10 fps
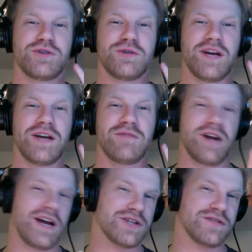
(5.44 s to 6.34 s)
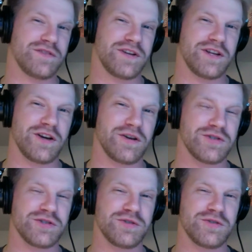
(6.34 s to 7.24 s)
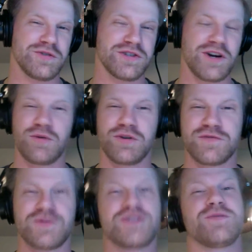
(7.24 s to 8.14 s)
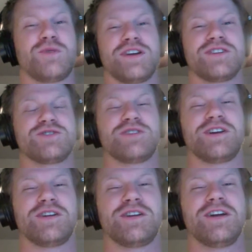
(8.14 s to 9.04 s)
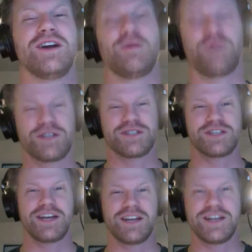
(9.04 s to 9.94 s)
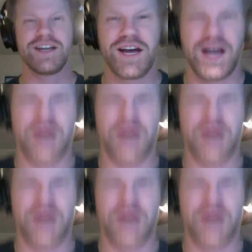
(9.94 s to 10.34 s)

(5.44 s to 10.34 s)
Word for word: a reaction video to Star Wars Force Awakens trailer. I'm really excited. I'm